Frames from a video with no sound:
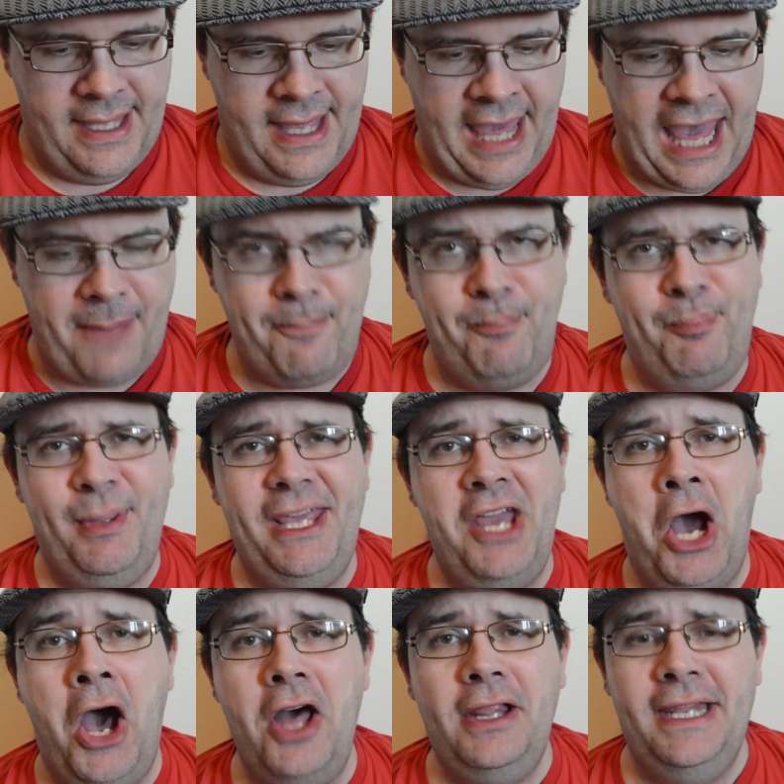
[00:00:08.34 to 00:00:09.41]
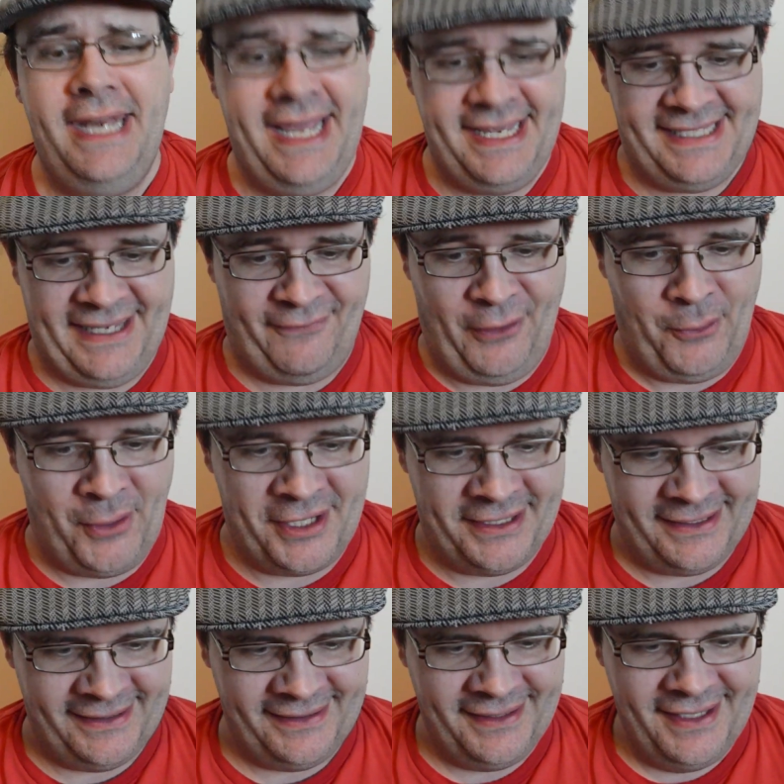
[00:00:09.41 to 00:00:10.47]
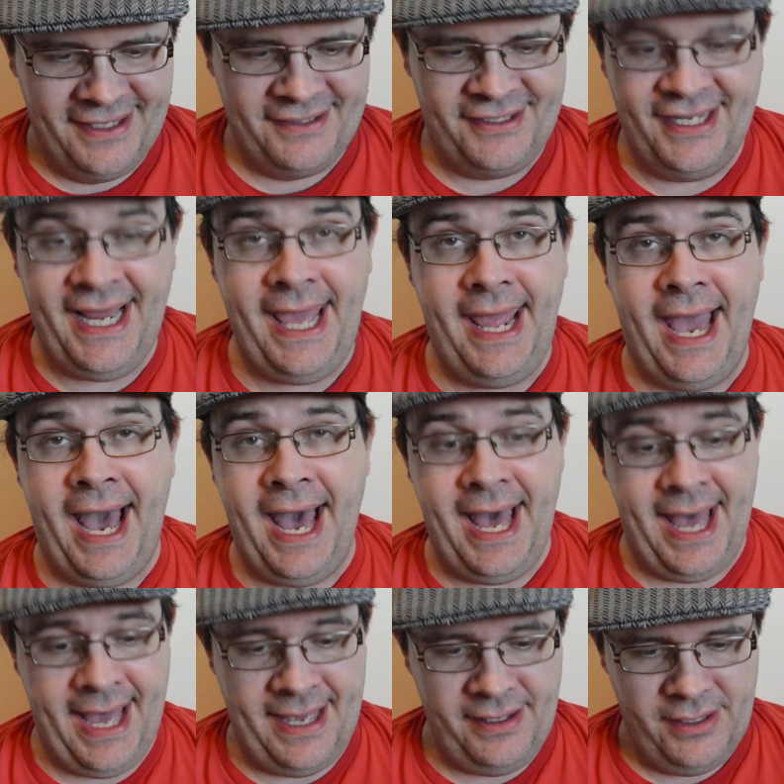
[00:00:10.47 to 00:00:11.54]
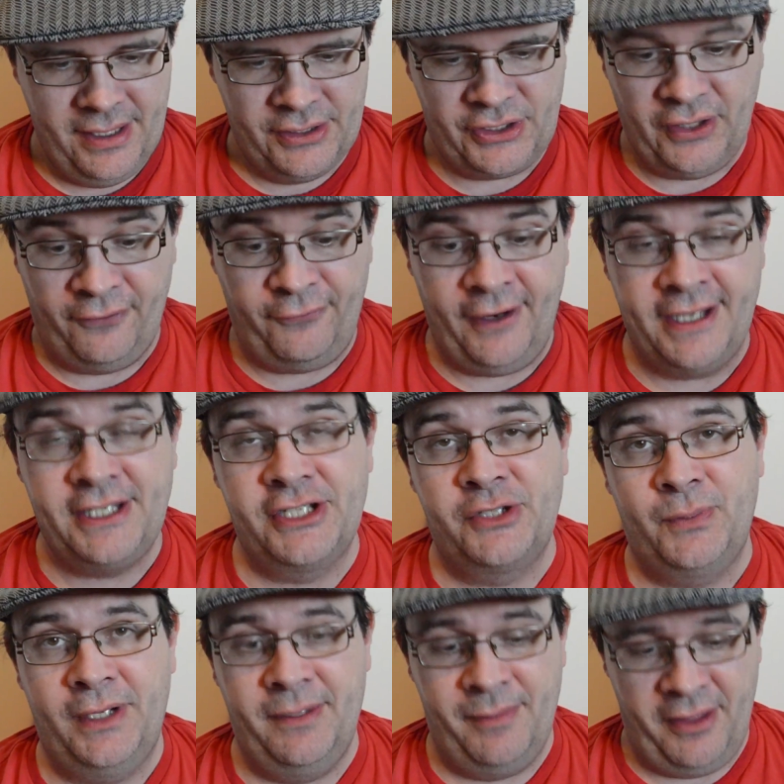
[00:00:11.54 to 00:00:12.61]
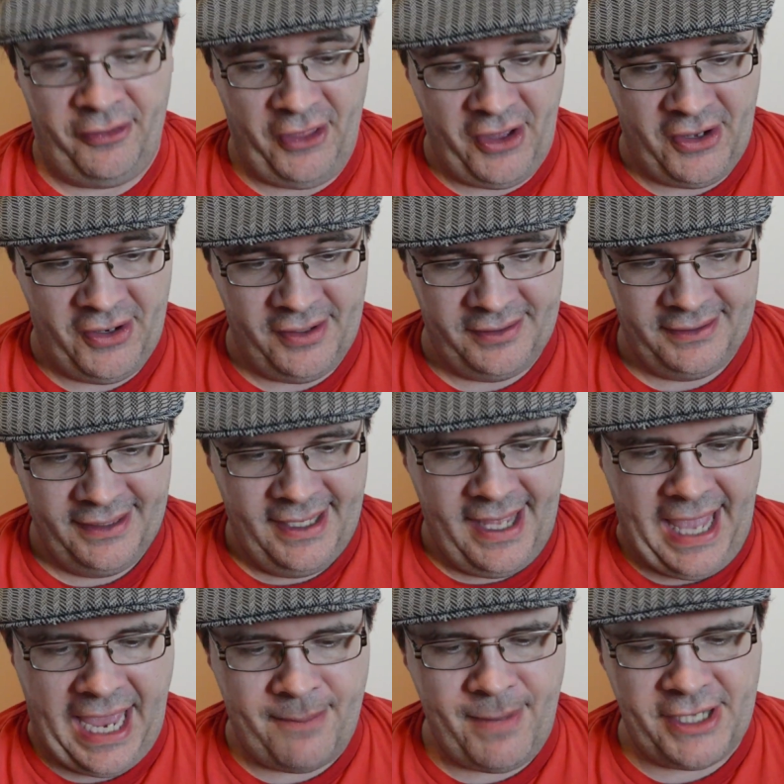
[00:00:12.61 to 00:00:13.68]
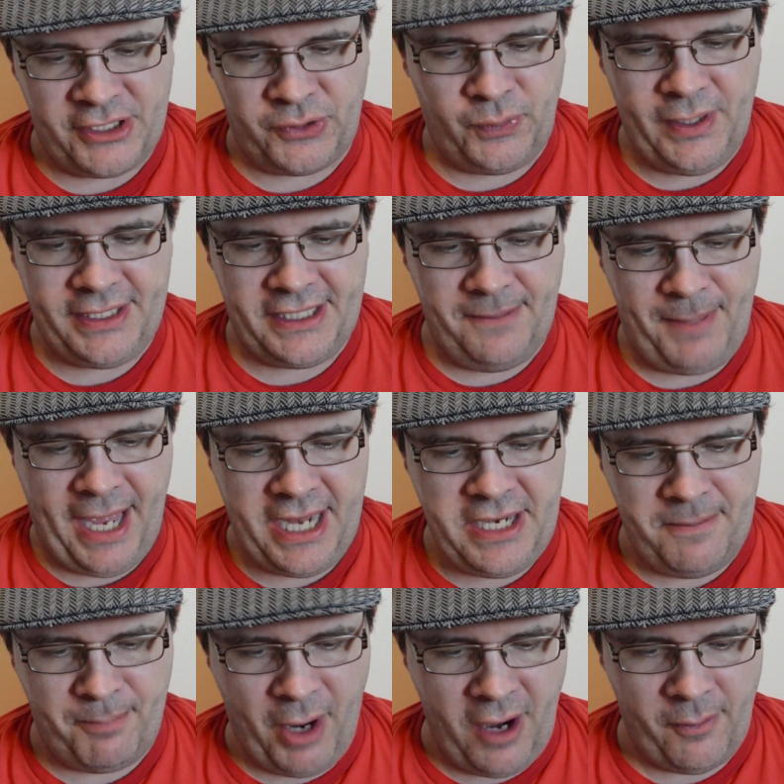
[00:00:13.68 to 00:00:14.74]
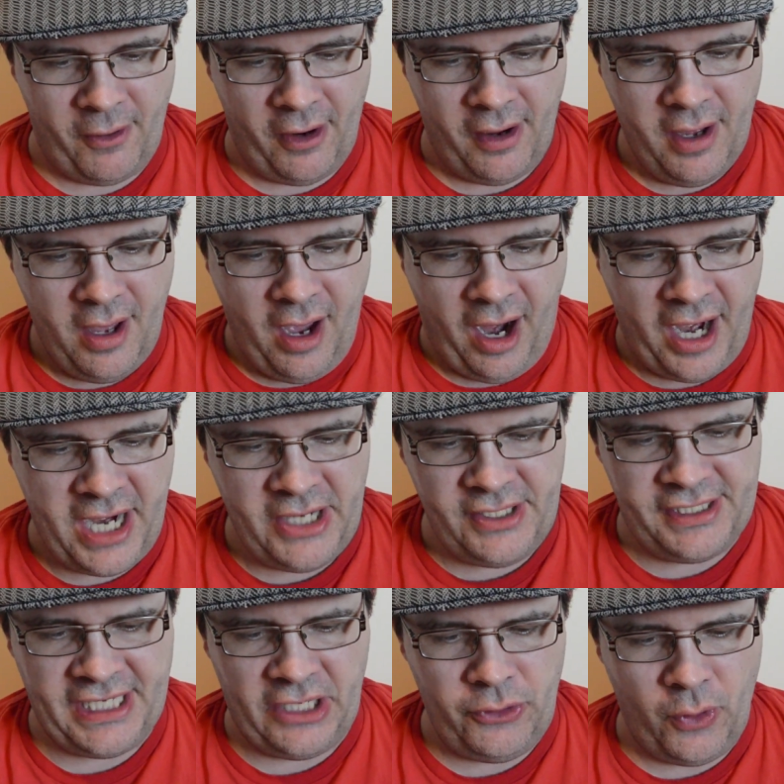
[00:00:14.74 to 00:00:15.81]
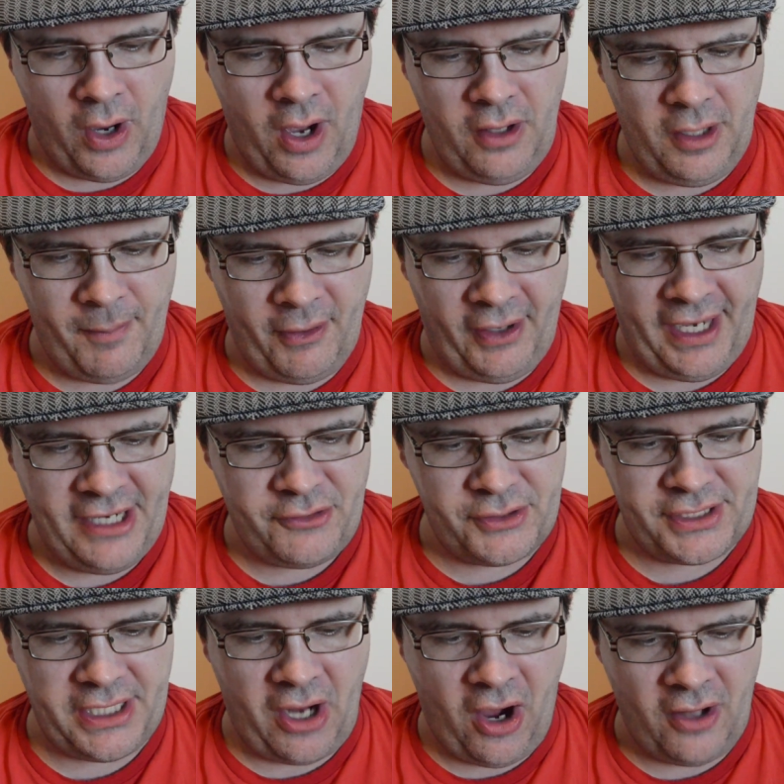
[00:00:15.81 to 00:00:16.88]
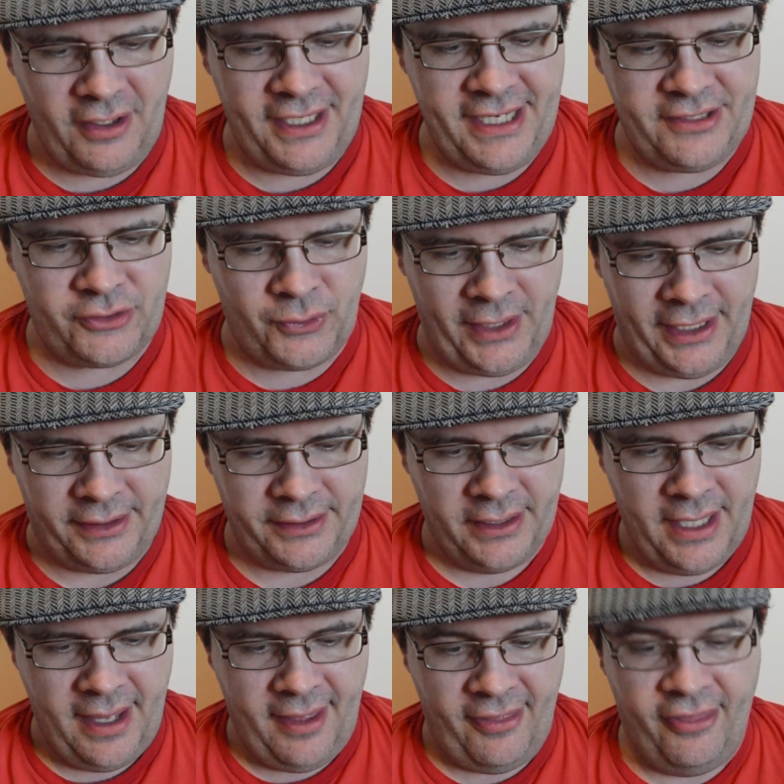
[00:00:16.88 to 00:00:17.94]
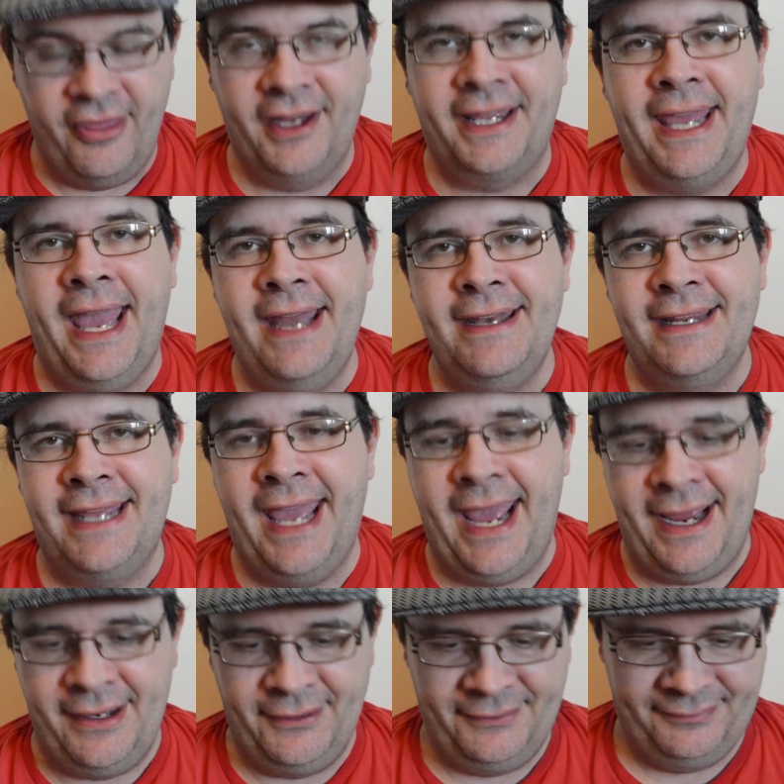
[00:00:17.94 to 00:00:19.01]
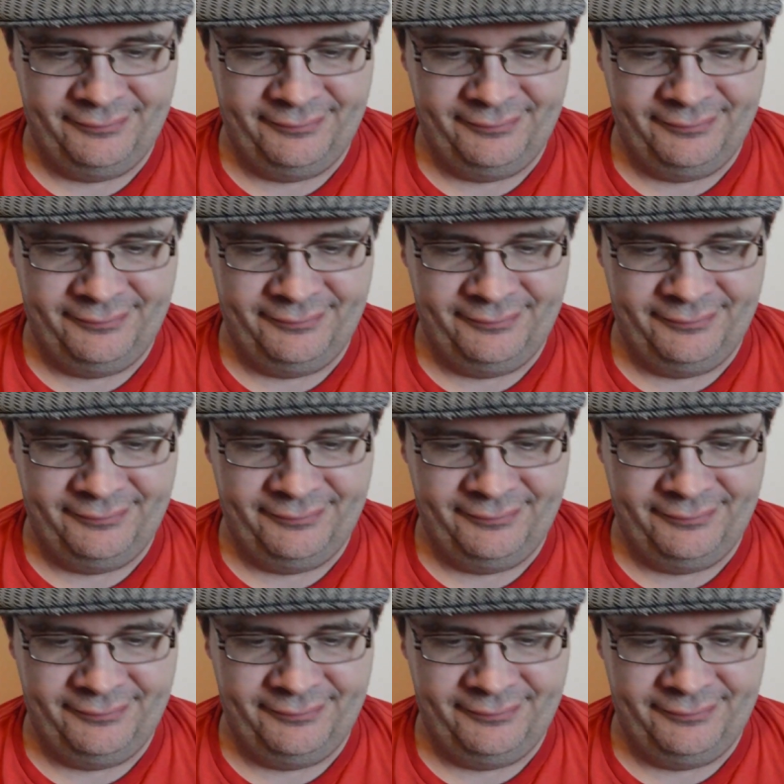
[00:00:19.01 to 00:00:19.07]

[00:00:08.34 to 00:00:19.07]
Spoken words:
Happy holidays, everyone! Today I, Sir Francis Sweden III, and my sweet companion Barbara are here to tell you all about an interesting holiday treat, the candy cane.